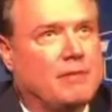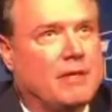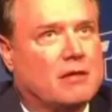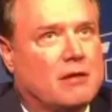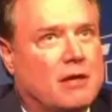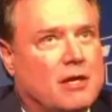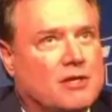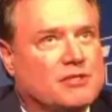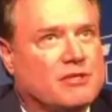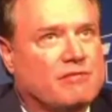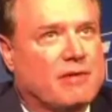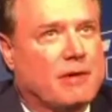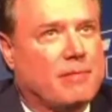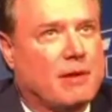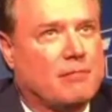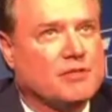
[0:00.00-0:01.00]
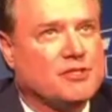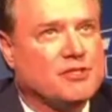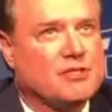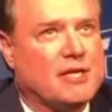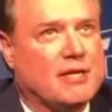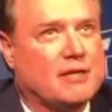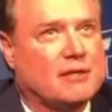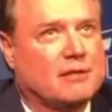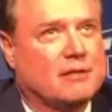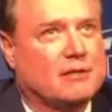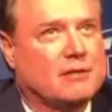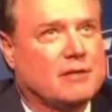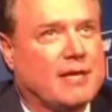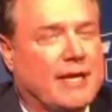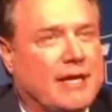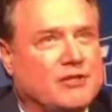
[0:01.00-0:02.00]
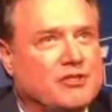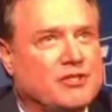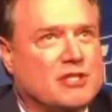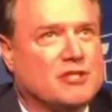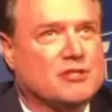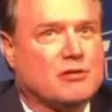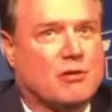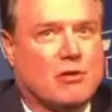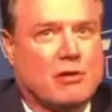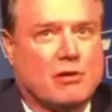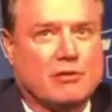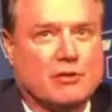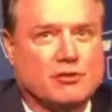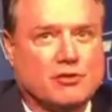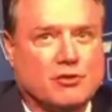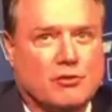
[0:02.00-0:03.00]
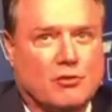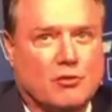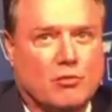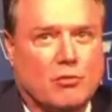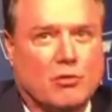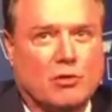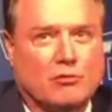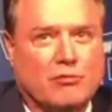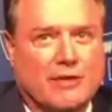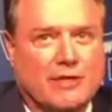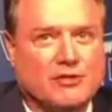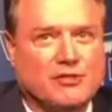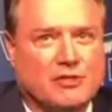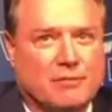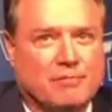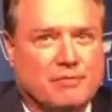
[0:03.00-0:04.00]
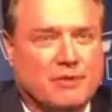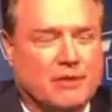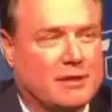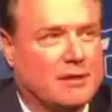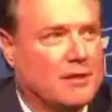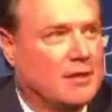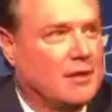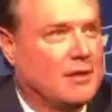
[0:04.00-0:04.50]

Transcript: Because if I'm not mistaken, the Kansas City Star and the Journal World ran something